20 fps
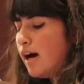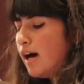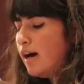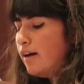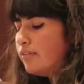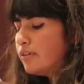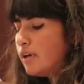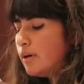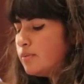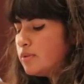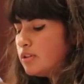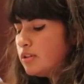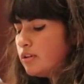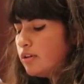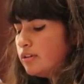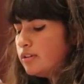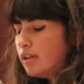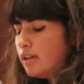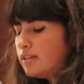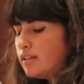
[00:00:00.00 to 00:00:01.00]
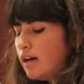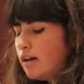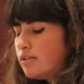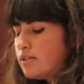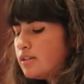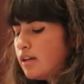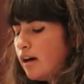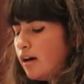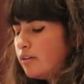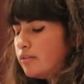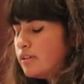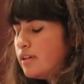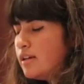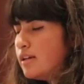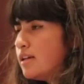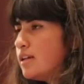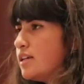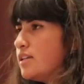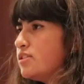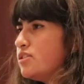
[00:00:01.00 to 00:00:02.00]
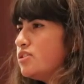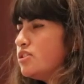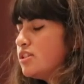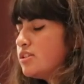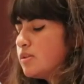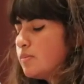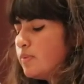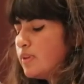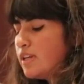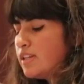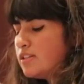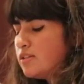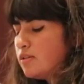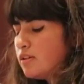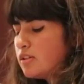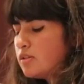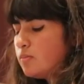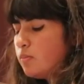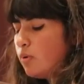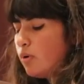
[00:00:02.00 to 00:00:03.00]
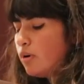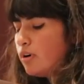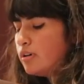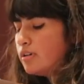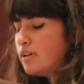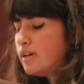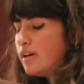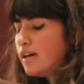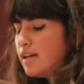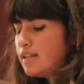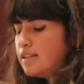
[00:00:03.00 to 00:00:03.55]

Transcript: I have come to learn that downtown isn't just a place to explore